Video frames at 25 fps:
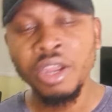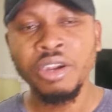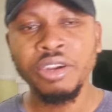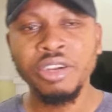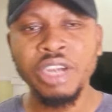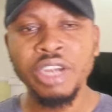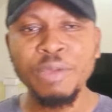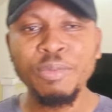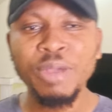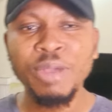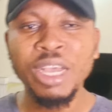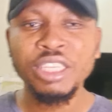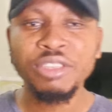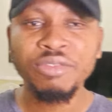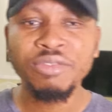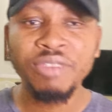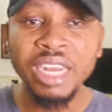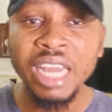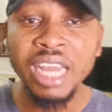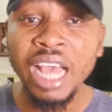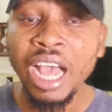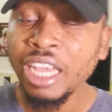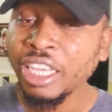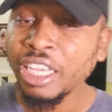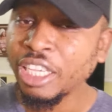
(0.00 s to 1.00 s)
Rema's
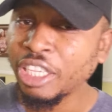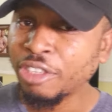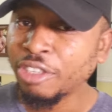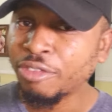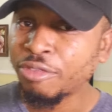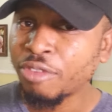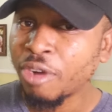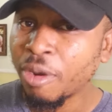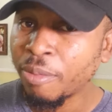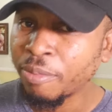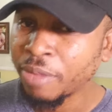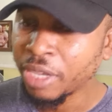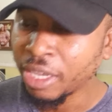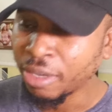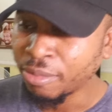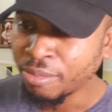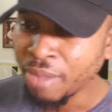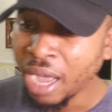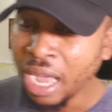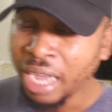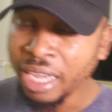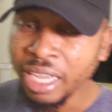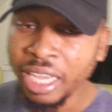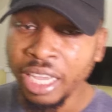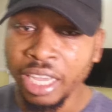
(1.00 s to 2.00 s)
father is from
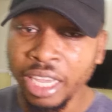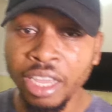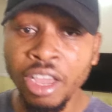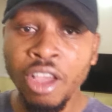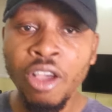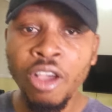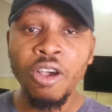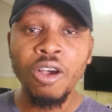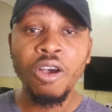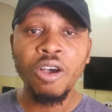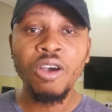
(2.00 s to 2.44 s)
Igbanke,